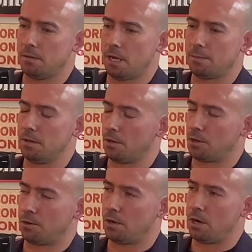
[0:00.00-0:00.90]
I'd be
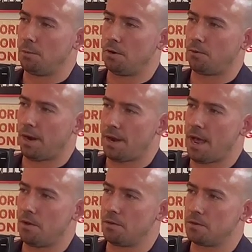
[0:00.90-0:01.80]
looking to grow, but right
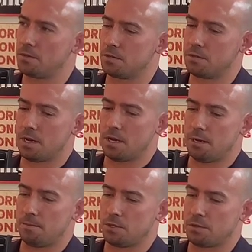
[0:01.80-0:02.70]
now there's
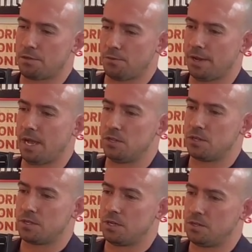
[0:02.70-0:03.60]
just 3
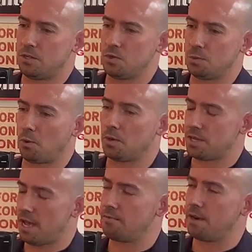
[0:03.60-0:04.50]
agents and 2 support
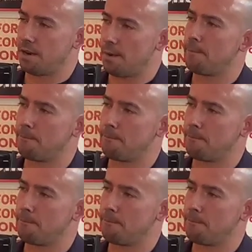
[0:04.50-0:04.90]
staff right now.